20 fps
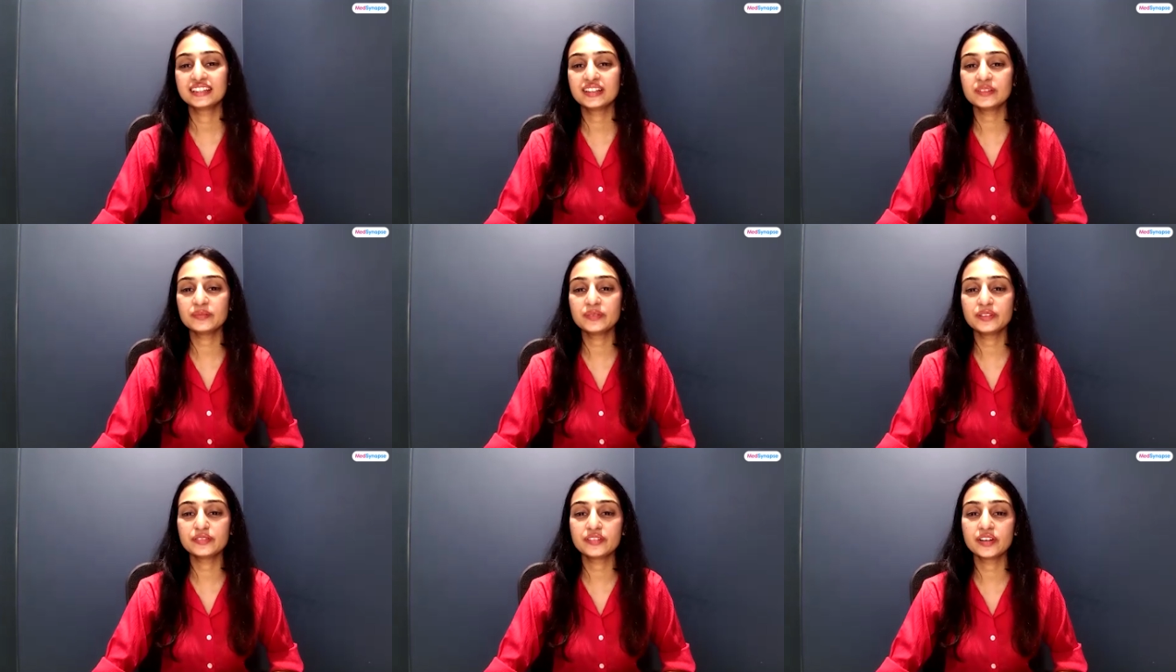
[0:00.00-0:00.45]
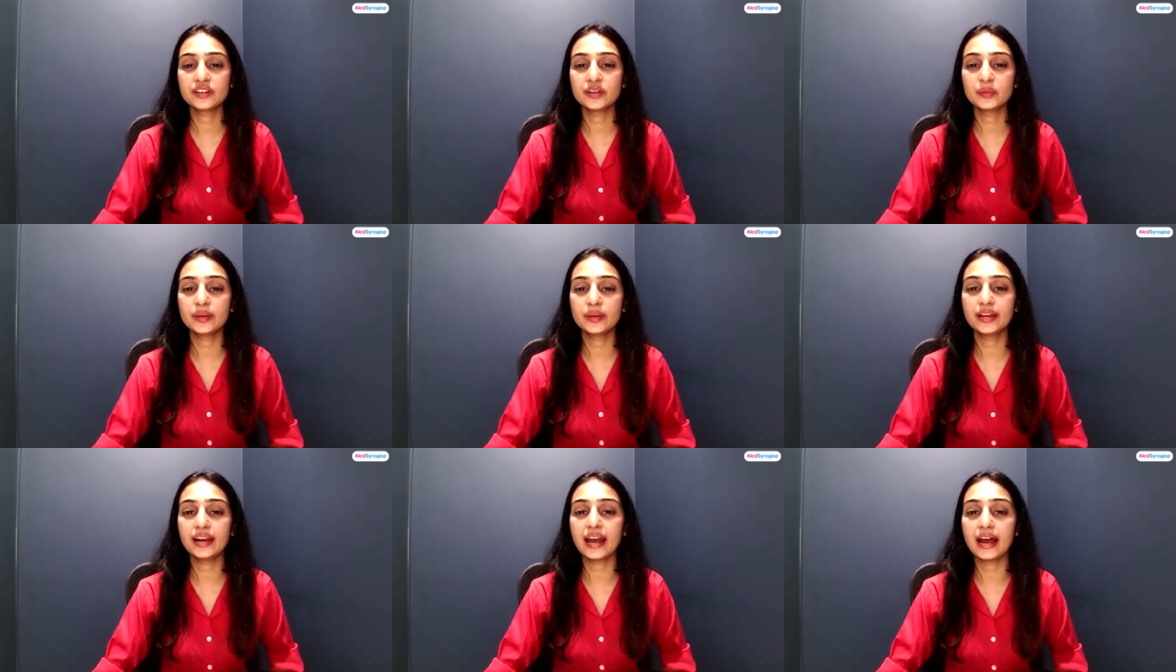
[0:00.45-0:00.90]
So now
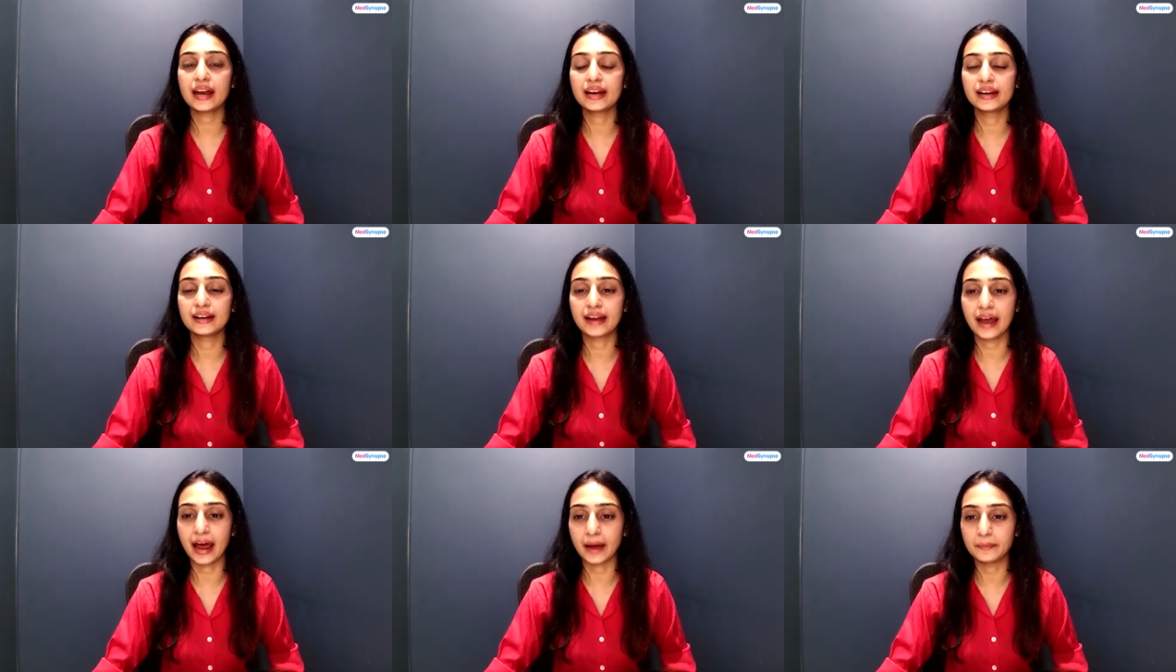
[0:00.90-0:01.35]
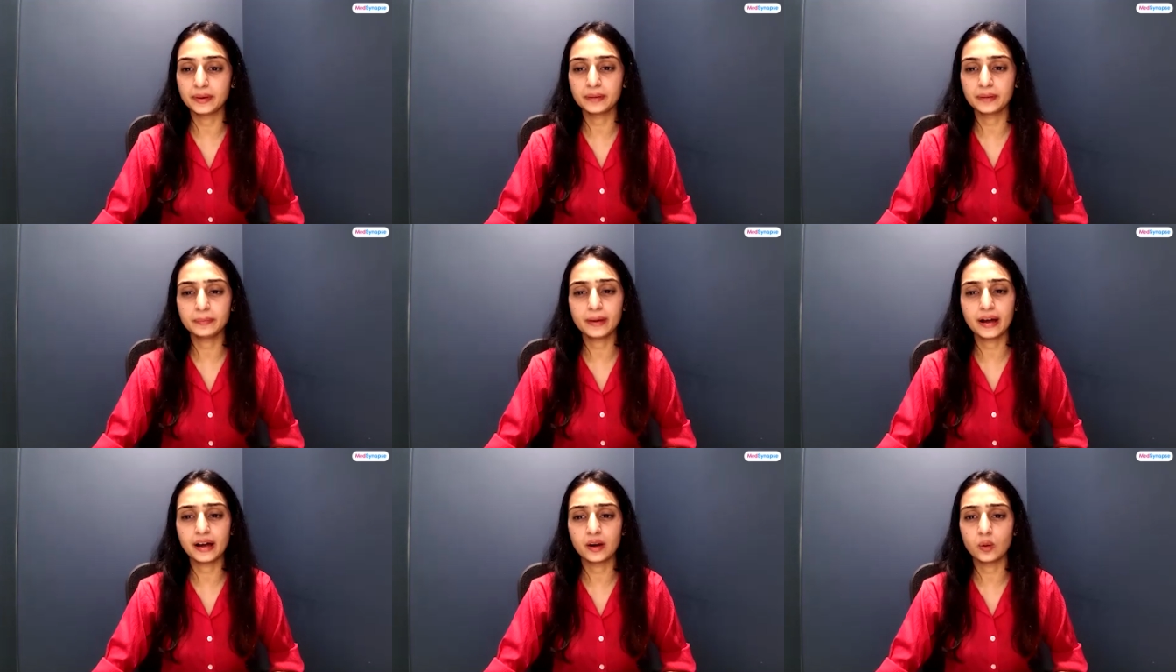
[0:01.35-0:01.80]
before we wrap
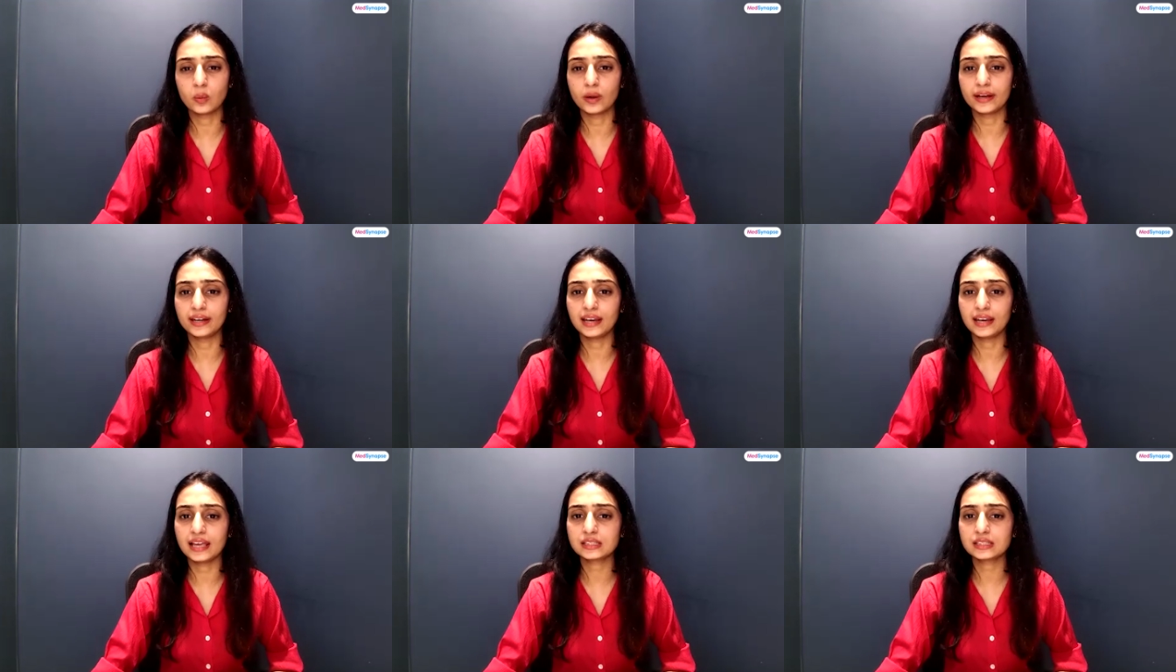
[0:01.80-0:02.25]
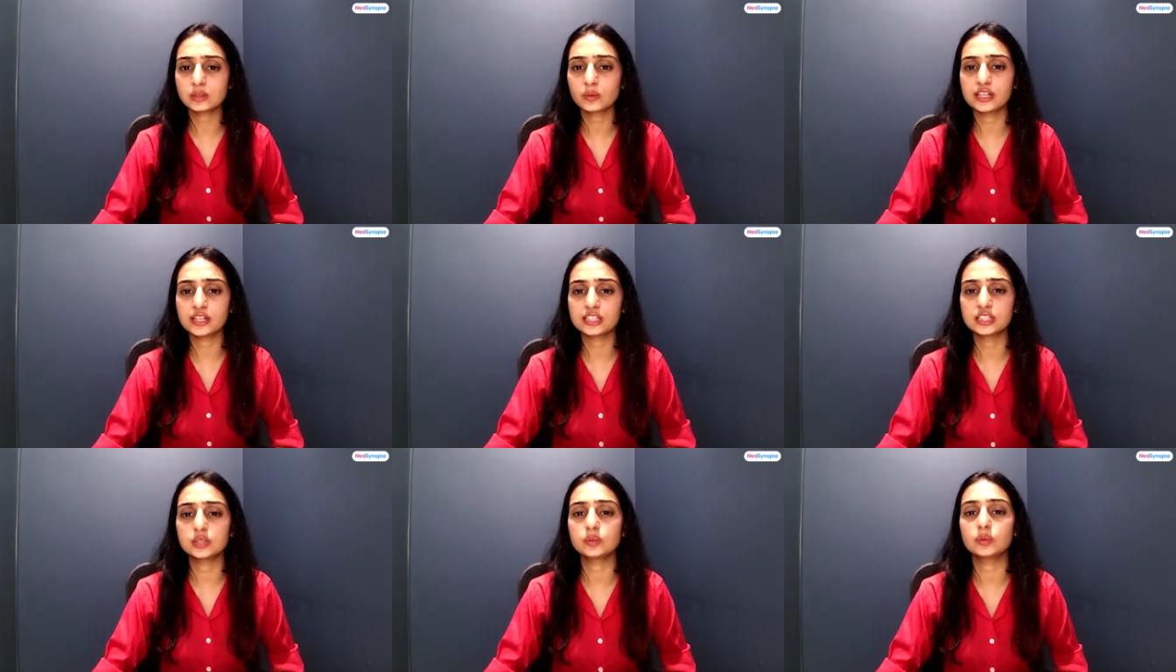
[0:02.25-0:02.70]
up, one
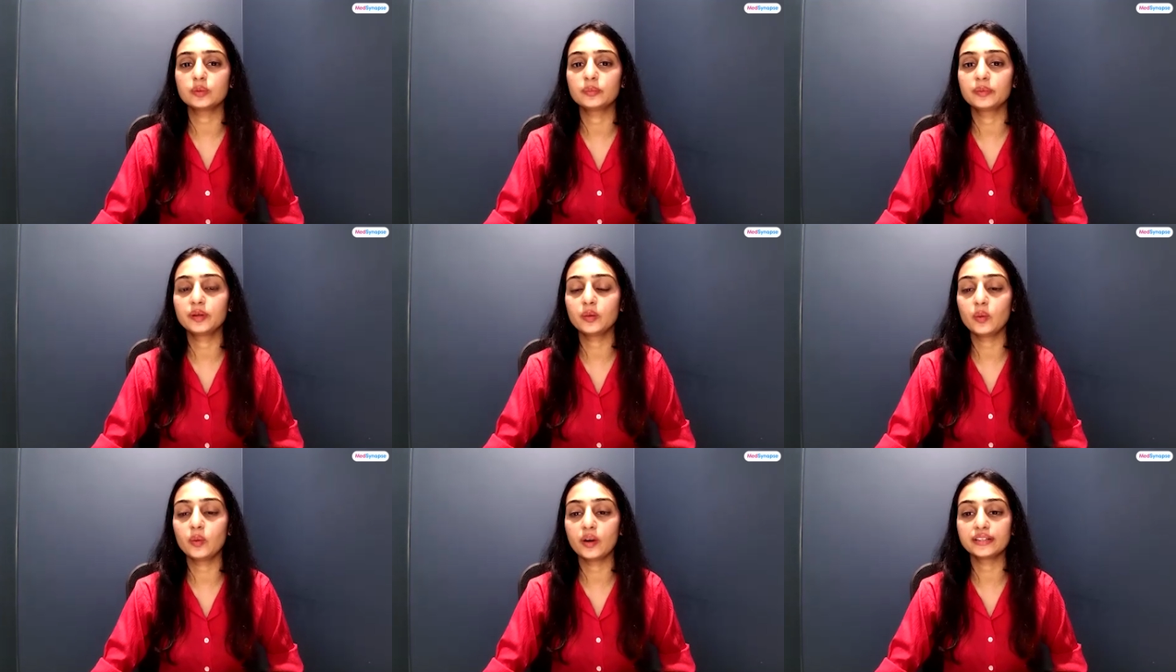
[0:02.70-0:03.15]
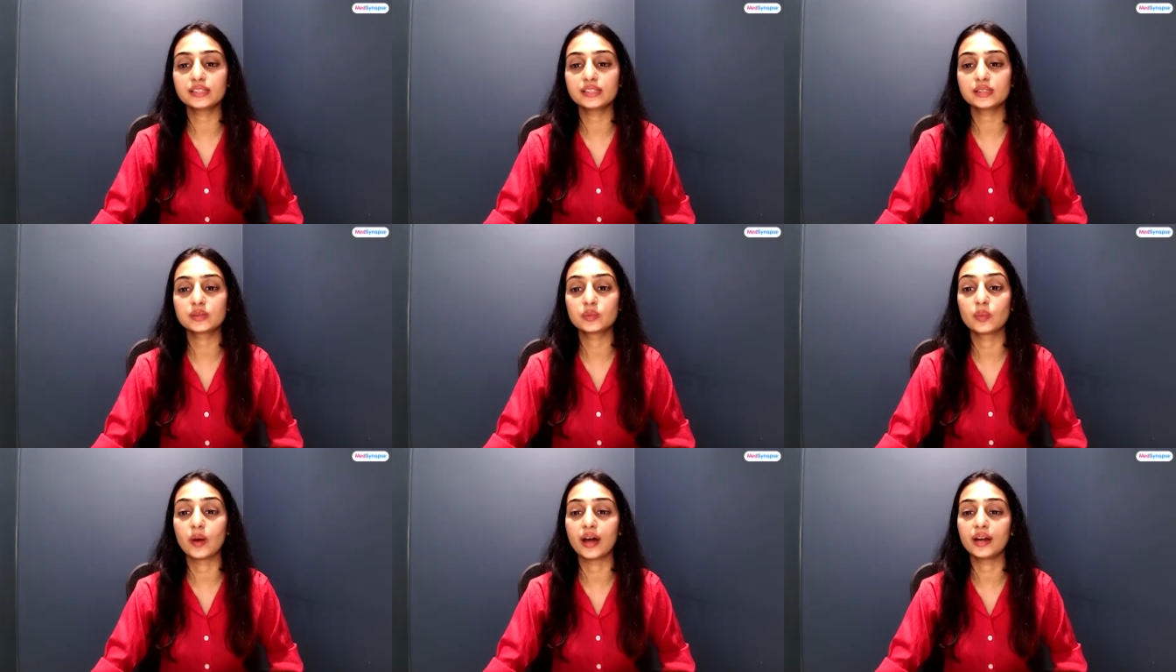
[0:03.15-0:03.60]
last question would be, what
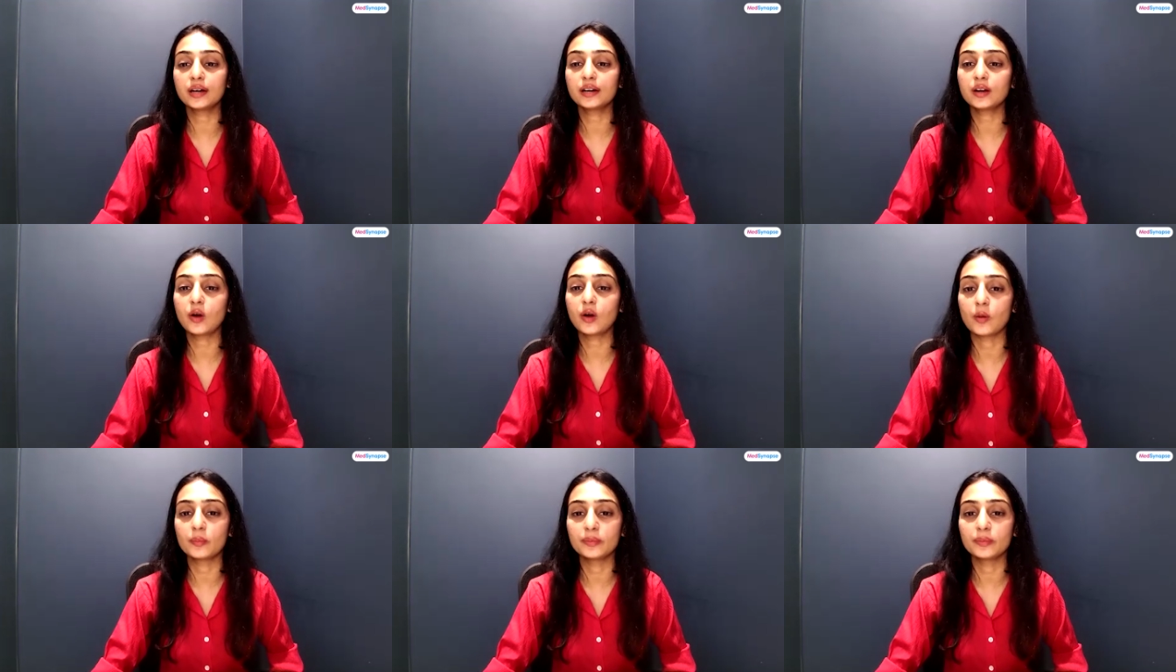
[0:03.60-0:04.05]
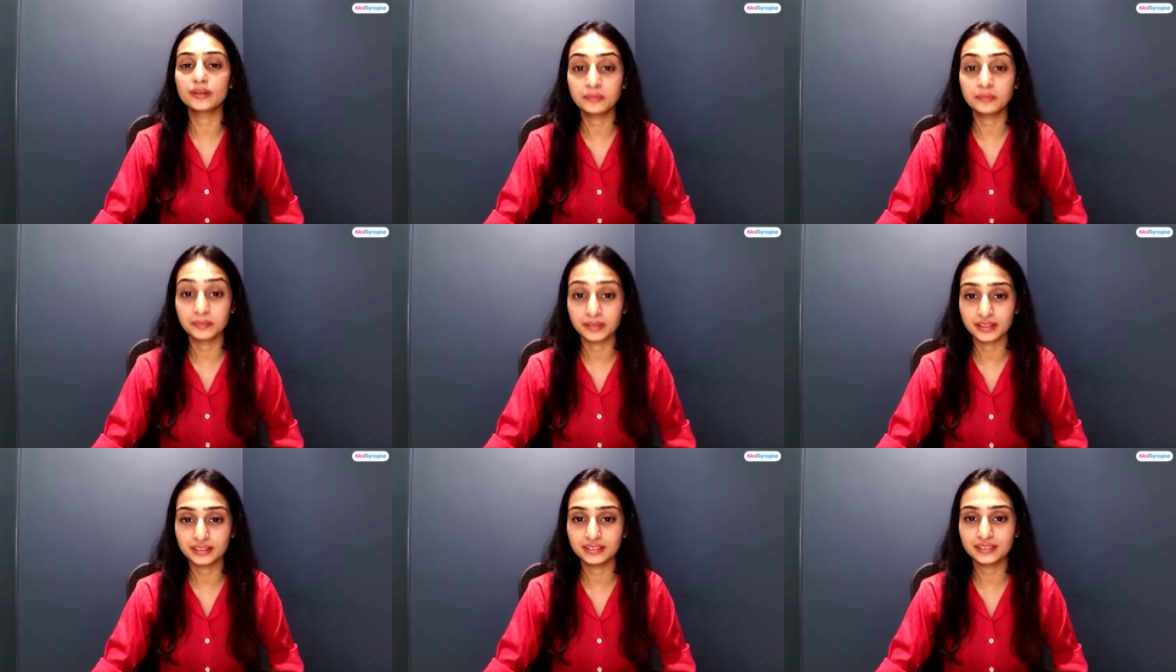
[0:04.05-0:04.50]
is one
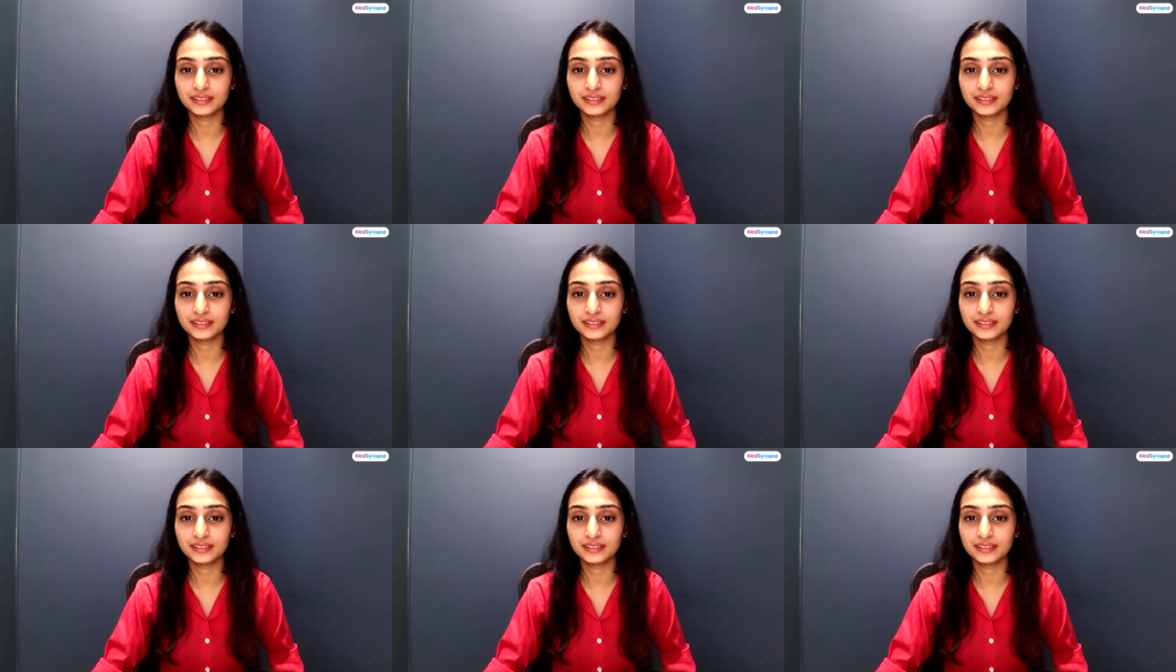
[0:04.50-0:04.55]
common